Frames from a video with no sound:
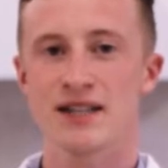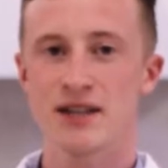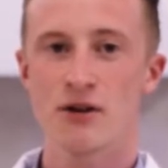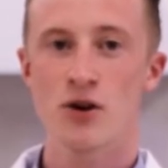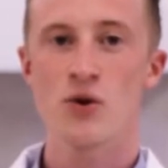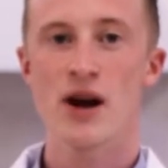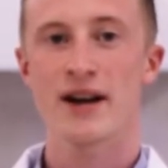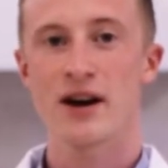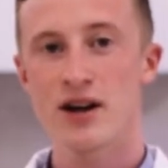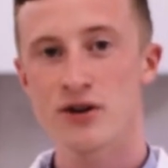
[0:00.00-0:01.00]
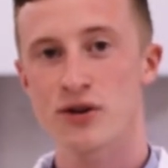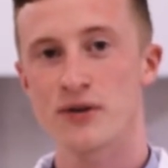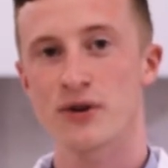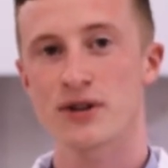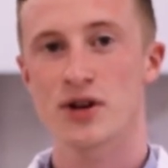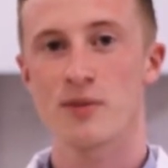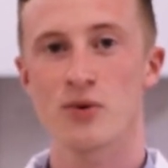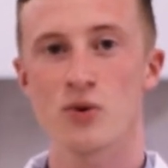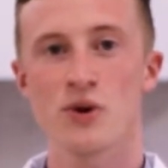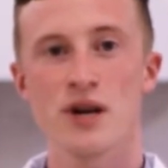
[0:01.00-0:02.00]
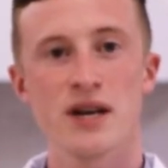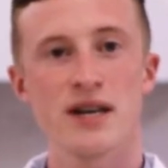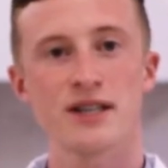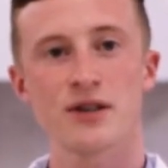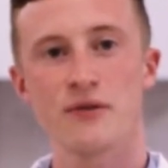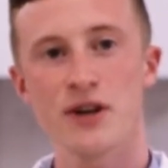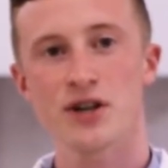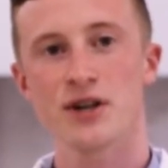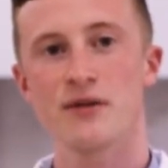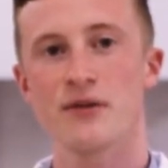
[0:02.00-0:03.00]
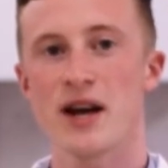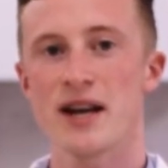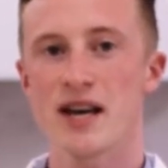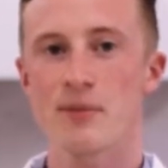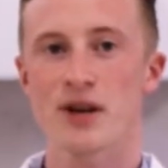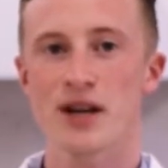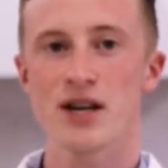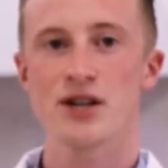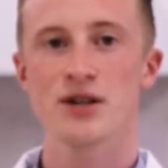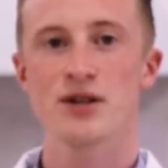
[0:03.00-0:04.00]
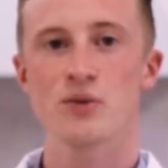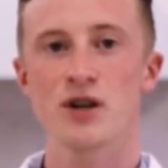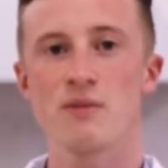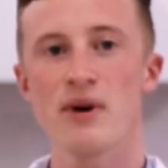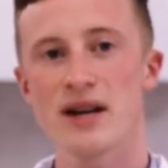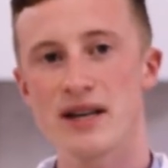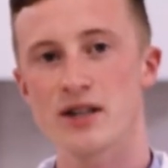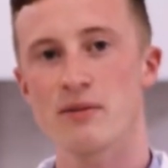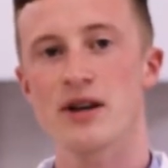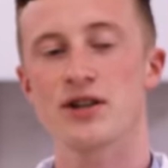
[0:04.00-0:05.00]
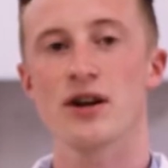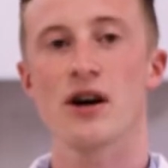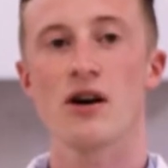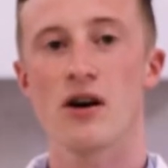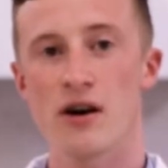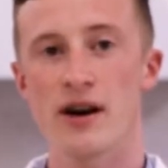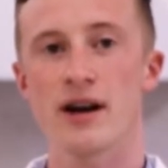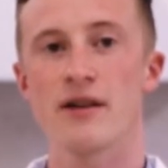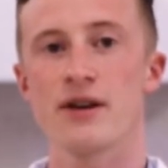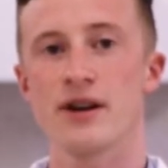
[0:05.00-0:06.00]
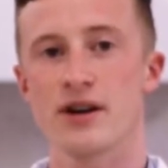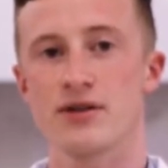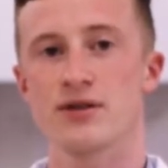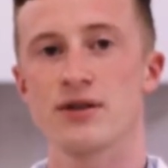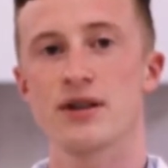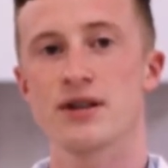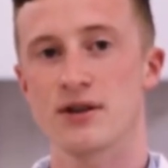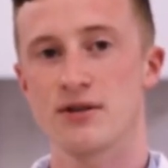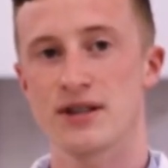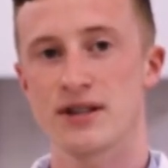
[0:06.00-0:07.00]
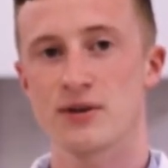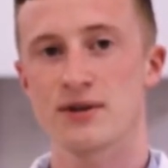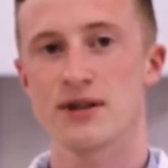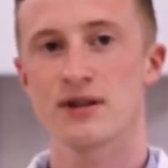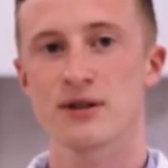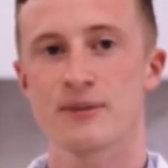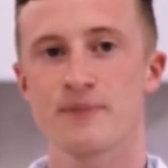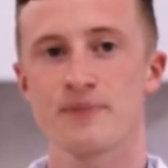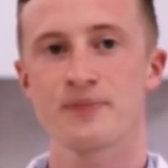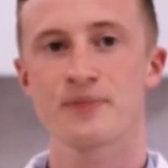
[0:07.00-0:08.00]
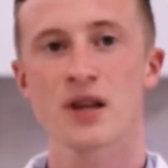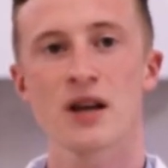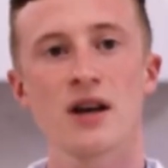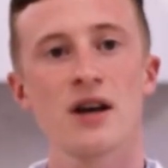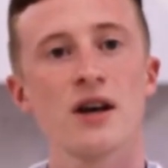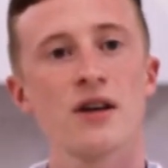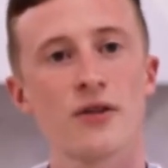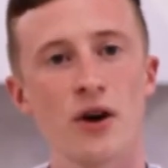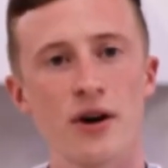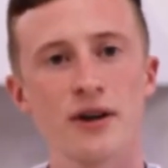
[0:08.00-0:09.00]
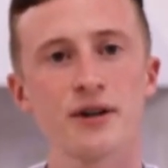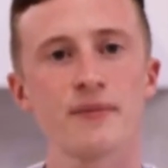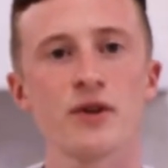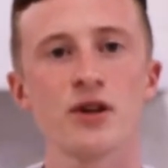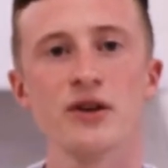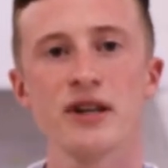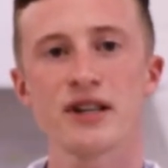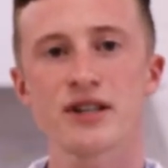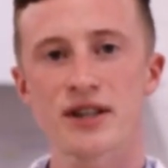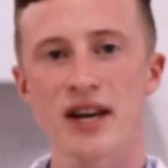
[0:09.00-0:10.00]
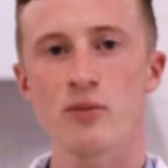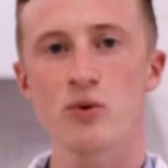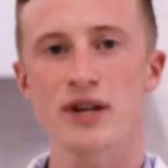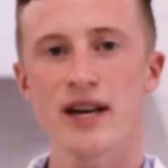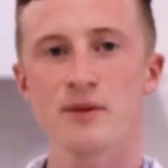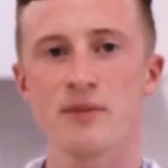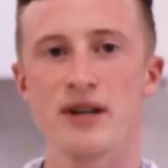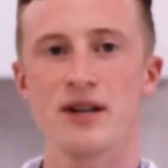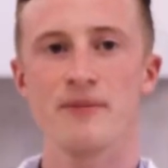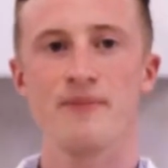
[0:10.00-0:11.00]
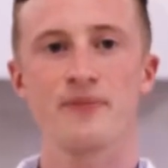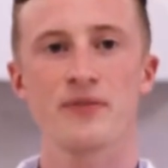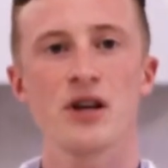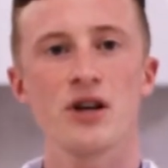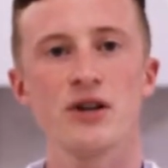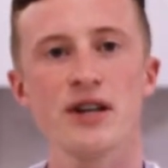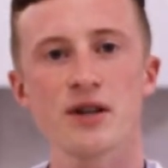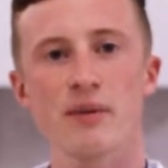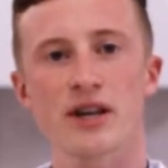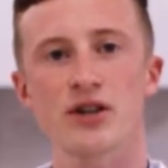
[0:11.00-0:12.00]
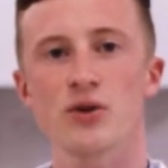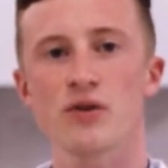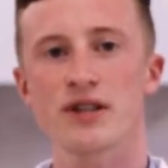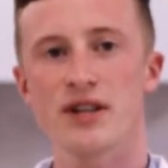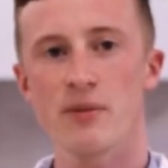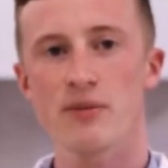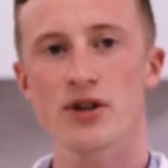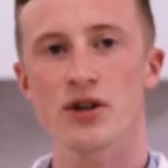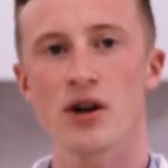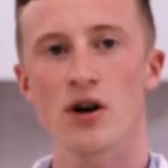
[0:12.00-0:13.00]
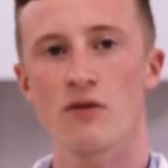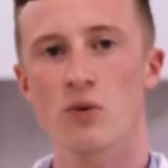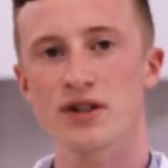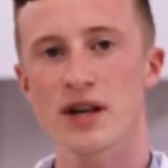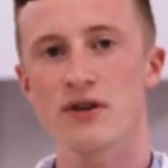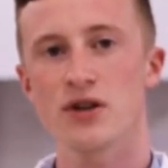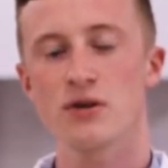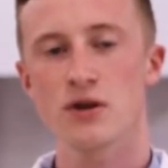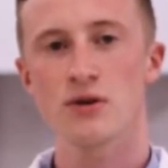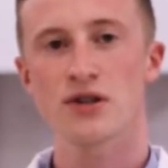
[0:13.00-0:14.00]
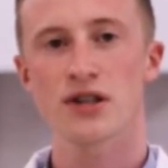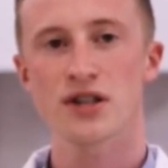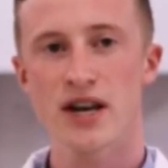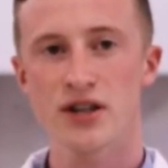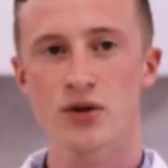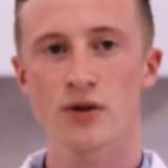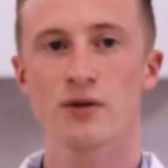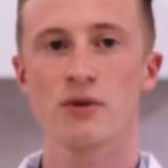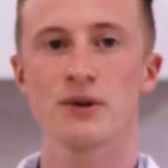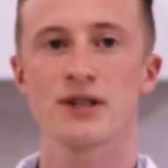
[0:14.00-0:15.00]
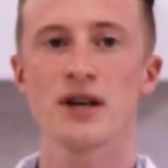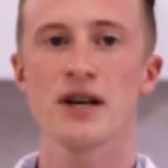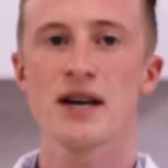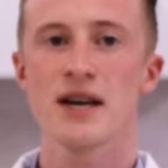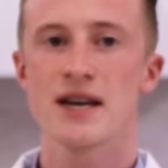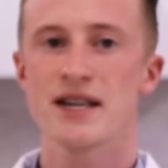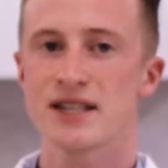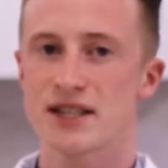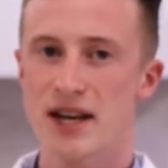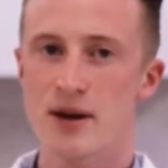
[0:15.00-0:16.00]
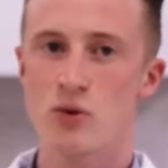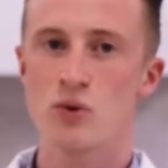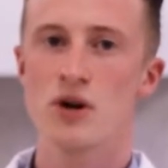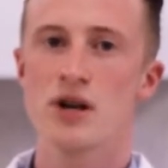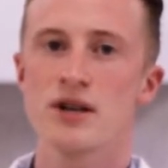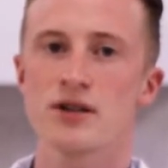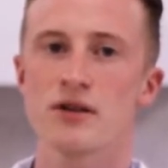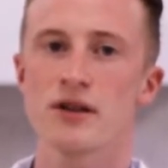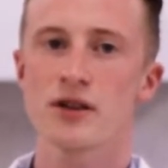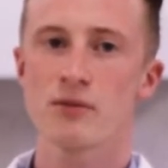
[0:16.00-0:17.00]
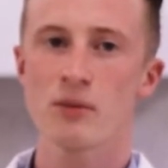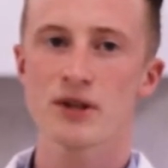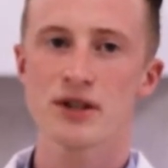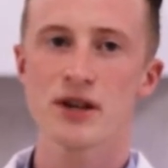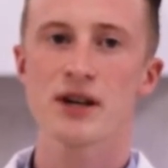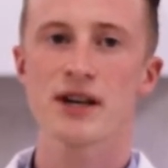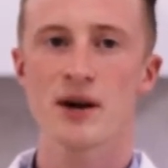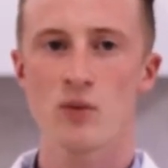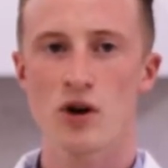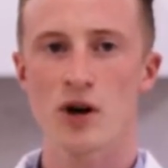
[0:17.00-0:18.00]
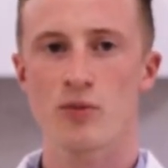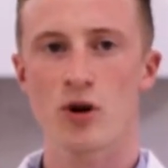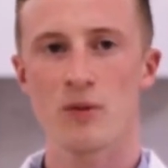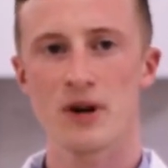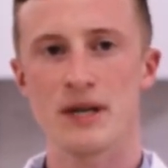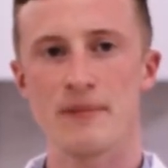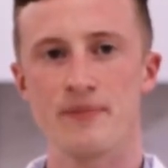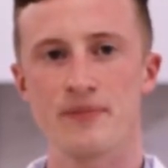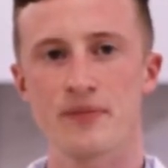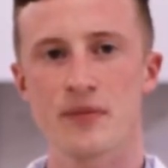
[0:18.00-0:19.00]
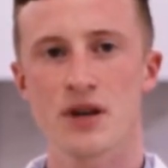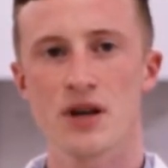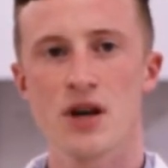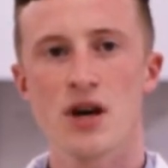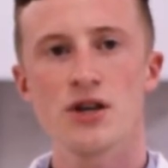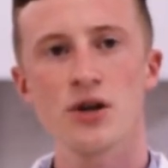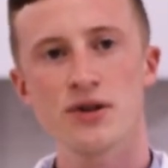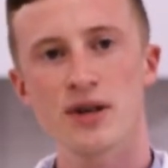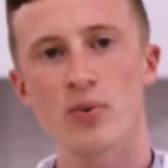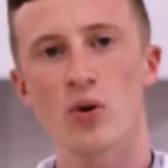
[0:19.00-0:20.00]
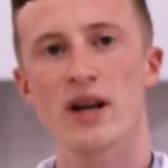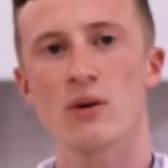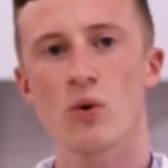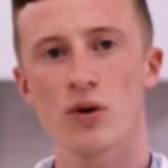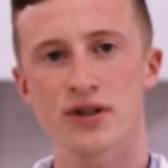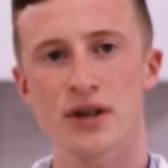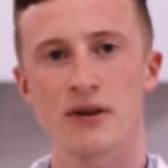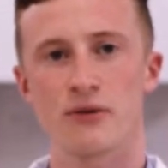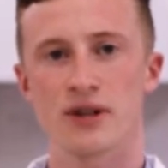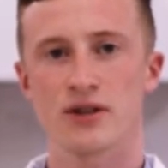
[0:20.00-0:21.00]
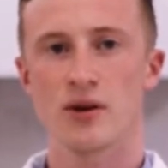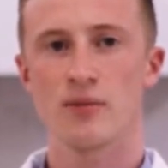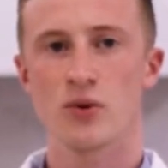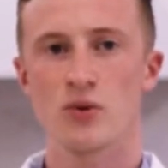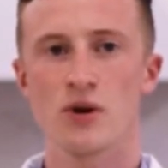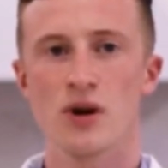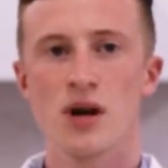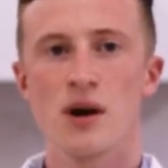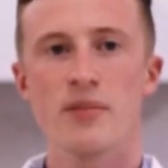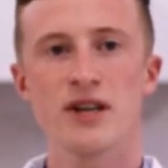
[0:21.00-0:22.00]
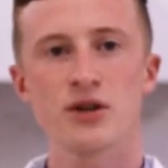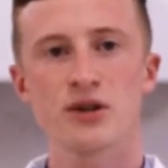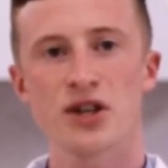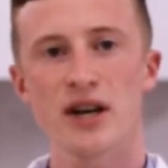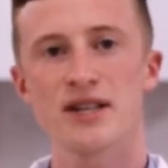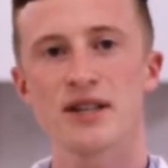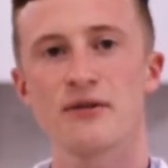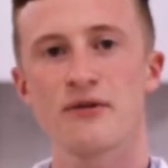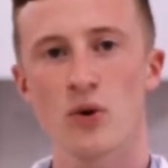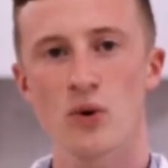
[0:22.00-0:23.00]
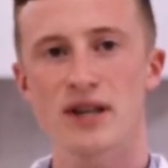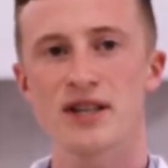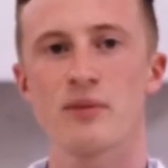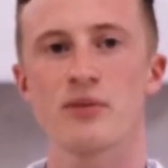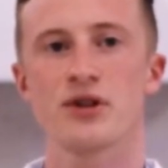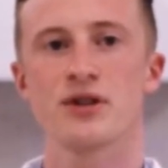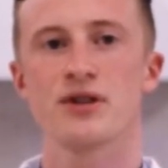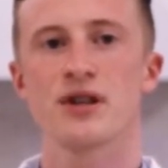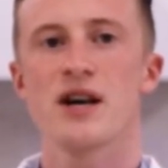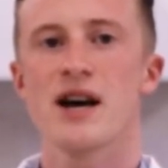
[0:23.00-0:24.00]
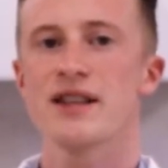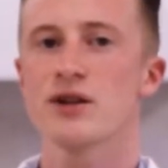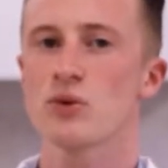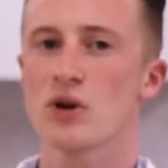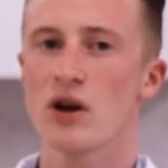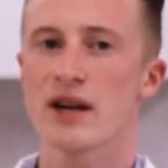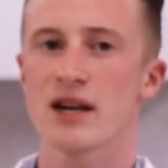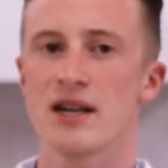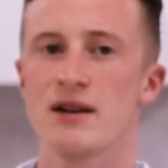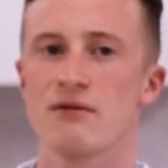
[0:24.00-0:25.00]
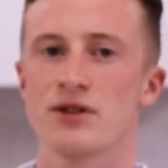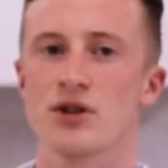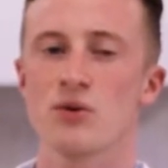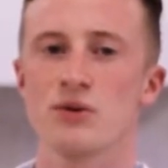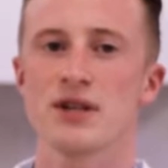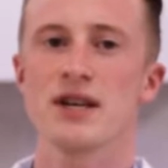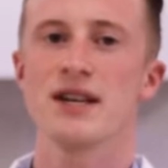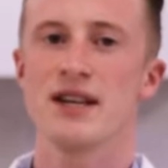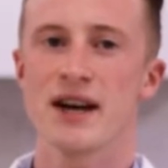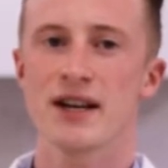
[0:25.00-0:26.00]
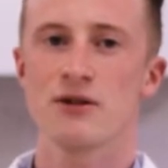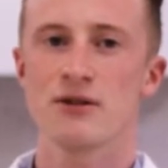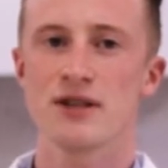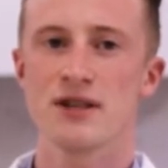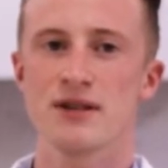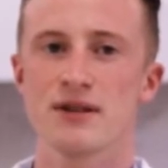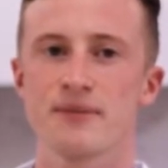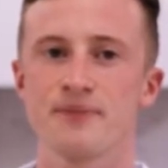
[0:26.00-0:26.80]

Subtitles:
0 and 100, for example, is sufficient for any applications where you may need to measure higher than 100 degrees Celsius. Third, you need a stable test medium. You need to make sure the temperature of whatever you use to test your thermometer is stable so that the thermometer can work properly. Using boiling water, for example, means you're chasing falling temperatures, and this will likely result in inaccuracies.